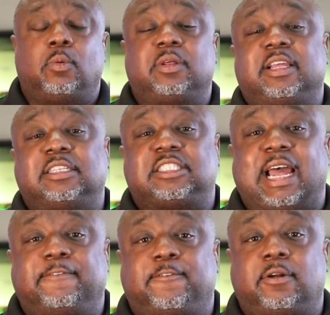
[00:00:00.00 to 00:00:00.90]
with
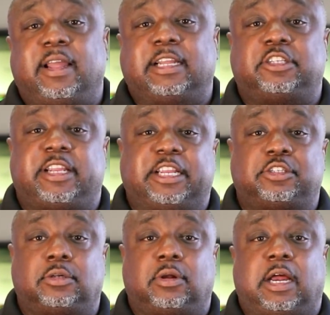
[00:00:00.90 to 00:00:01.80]
insightful
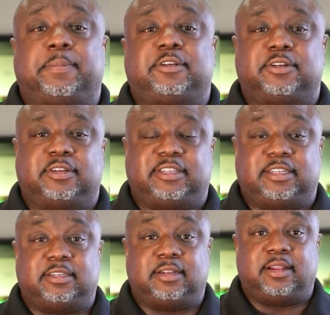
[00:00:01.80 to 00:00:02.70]
educational opportunities.